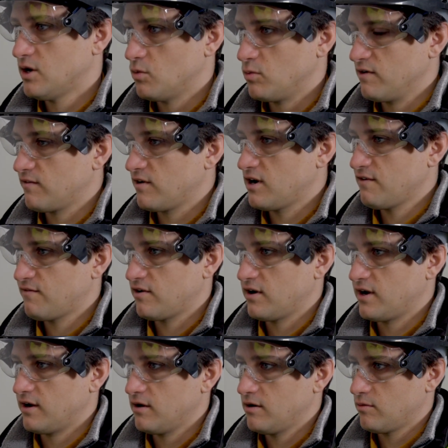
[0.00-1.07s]
With
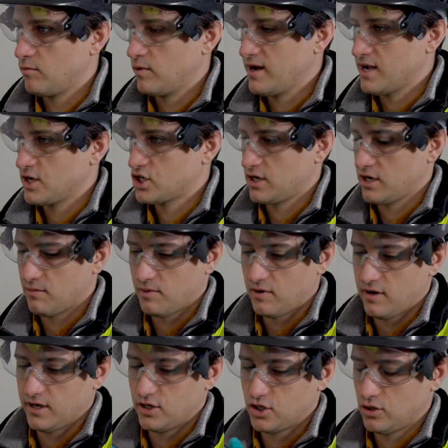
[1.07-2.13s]
LifeLiner, we actually
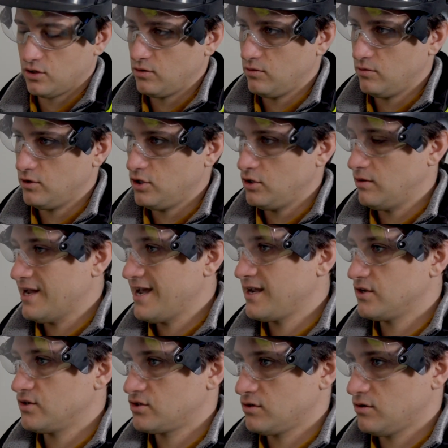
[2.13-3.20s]
apply 2 new
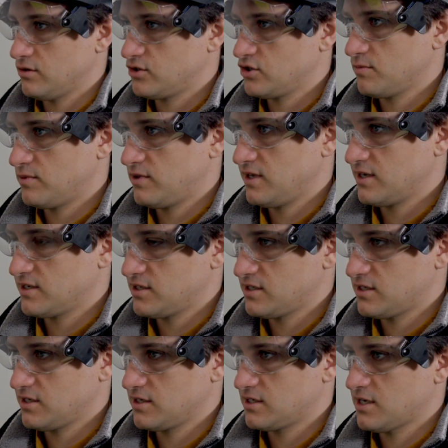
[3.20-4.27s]
layers on top of the
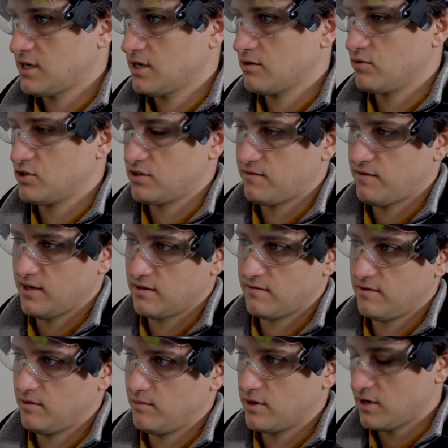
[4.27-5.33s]
existing tank, which
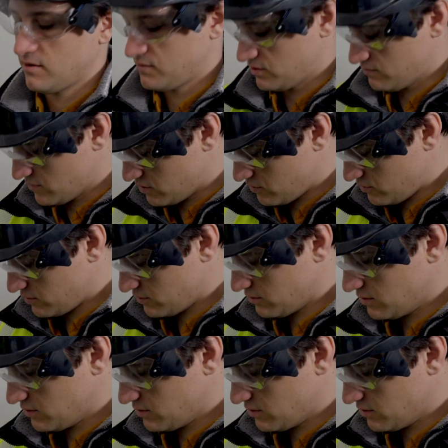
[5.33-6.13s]
effectively becomes a mold.